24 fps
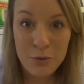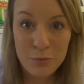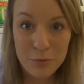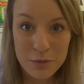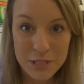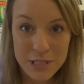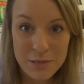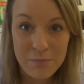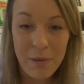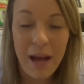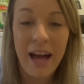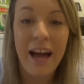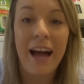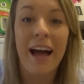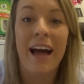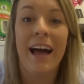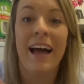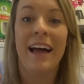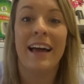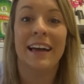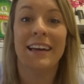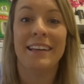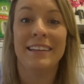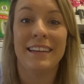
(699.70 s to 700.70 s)

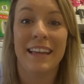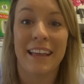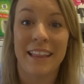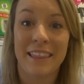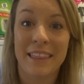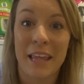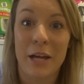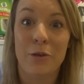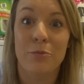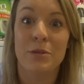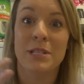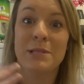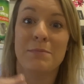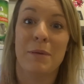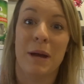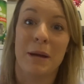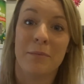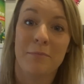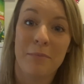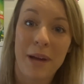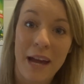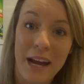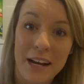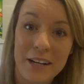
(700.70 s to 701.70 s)
respond and they
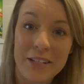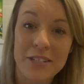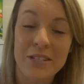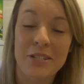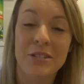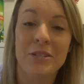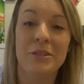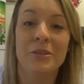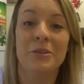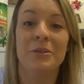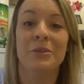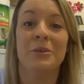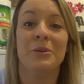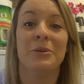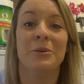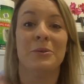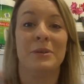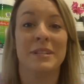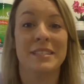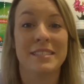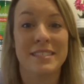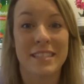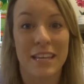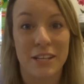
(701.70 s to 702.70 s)
respond back to you
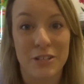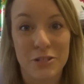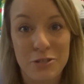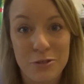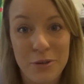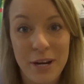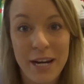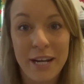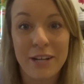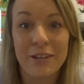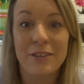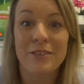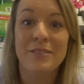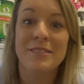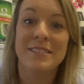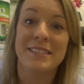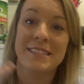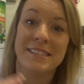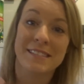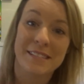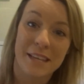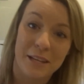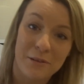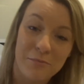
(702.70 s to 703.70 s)
and send traders
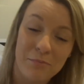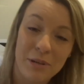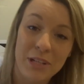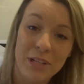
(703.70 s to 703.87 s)
and send